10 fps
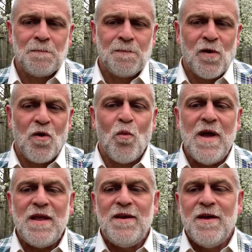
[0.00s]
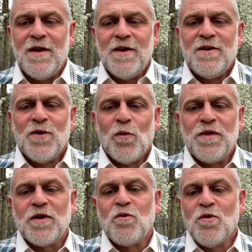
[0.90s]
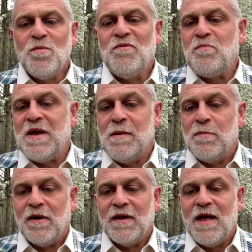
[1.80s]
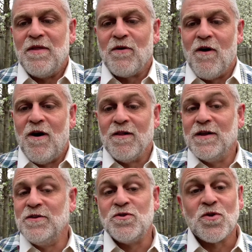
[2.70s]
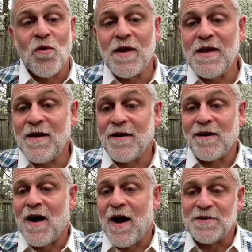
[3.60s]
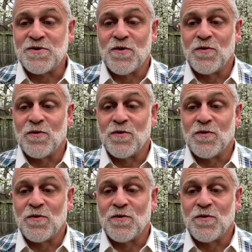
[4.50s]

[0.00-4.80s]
Or when you're with a group of people and they're all enjoying a concert